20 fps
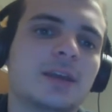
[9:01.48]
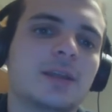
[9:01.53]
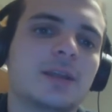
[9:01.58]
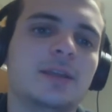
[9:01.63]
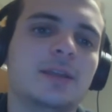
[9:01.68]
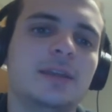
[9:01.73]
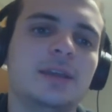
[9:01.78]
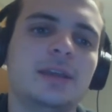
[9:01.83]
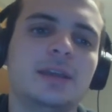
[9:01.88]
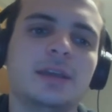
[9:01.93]

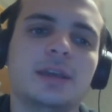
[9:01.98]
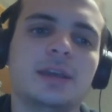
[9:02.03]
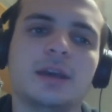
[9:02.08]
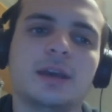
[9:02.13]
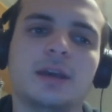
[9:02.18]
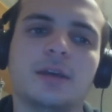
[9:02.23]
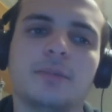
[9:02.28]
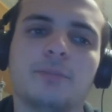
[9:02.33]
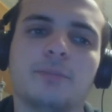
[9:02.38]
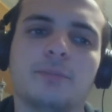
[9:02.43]
the
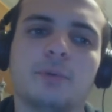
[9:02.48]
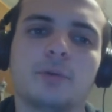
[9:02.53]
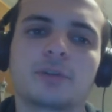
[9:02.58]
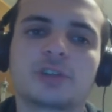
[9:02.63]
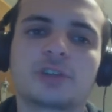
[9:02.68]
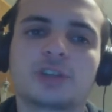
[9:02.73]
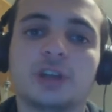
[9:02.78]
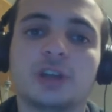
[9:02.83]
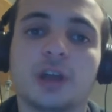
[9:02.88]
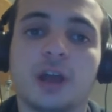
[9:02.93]

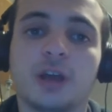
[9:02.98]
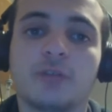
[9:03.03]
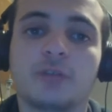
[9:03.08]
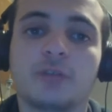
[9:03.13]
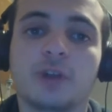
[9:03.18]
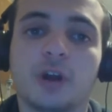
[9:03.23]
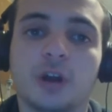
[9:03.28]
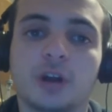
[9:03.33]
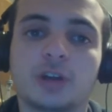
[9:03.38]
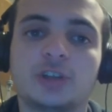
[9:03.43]
portion of
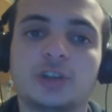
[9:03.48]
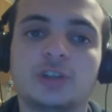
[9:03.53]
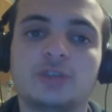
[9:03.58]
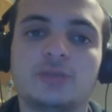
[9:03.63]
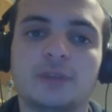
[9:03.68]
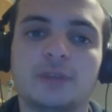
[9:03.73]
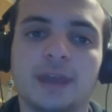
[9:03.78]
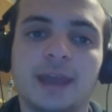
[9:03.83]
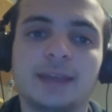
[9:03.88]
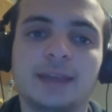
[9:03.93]
cards you
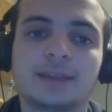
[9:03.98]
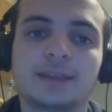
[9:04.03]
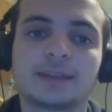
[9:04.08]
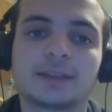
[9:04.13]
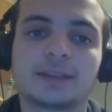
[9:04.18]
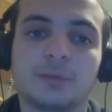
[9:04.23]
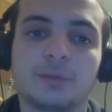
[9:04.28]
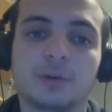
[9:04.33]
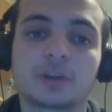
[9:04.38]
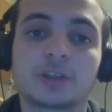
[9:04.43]
get,
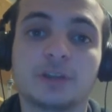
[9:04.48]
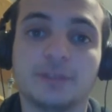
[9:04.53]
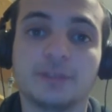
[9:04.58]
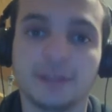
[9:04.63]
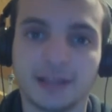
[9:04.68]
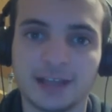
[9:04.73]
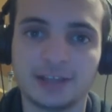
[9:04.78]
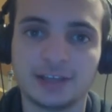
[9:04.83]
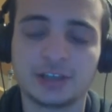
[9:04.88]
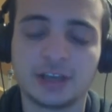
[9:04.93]
the portion of
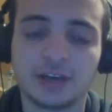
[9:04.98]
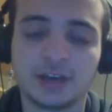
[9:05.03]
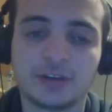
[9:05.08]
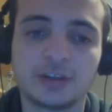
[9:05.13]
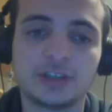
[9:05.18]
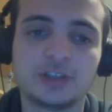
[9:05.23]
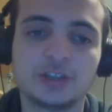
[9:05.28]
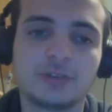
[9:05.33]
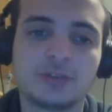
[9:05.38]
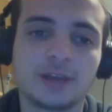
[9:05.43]

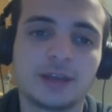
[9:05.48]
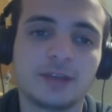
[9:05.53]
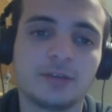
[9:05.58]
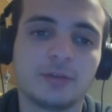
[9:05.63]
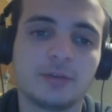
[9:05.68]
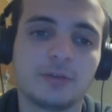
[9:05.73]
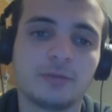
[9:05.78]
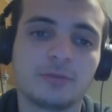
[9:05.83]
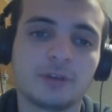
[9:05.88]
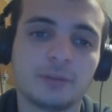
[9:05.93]
legendaries you get
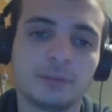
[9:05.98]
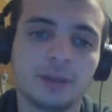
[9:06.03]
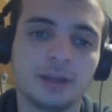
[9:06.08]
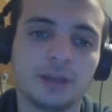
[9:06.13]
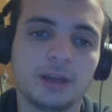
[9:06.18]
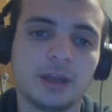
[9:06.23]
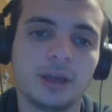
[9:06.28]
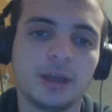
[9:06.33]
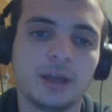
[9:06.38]
from it,